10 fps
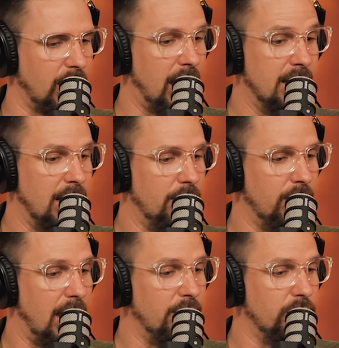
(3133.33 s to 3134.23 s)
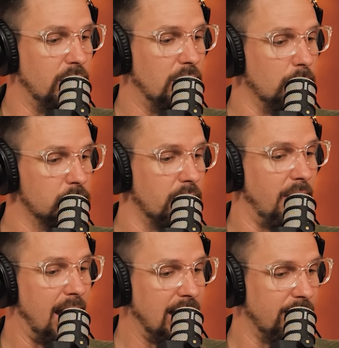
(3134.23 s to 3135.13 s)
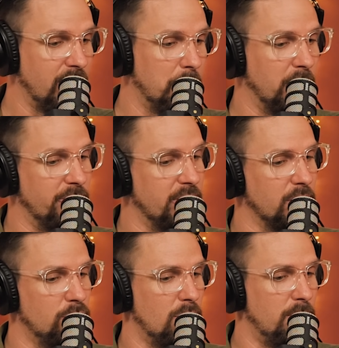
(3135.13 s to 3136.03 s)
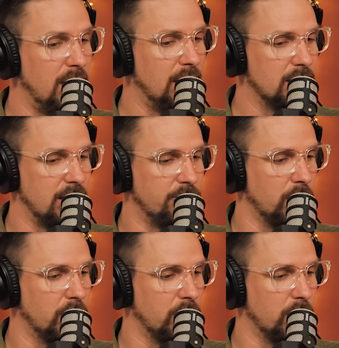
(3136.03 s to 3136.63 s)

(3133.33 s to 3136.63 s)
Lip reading: And the use of any of them on a fellow human being is enough